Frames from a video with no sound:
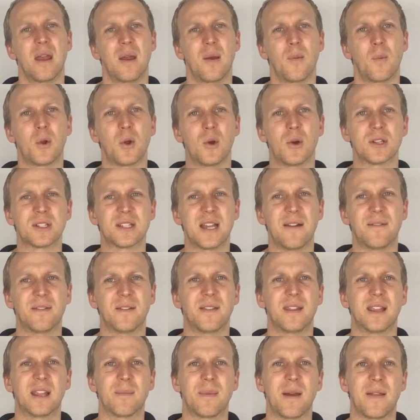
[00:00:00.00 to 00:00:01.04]
We also have to
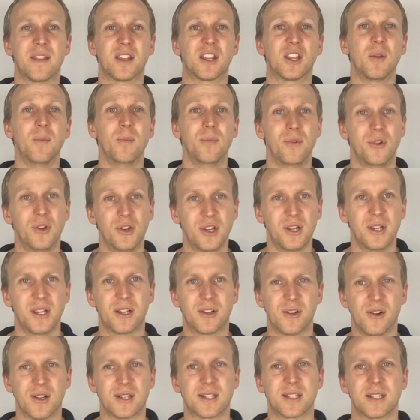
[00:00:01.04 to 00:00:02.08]
think about the community
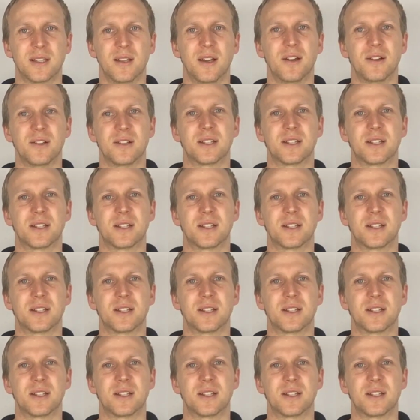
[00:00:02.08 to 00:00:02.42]
costs though.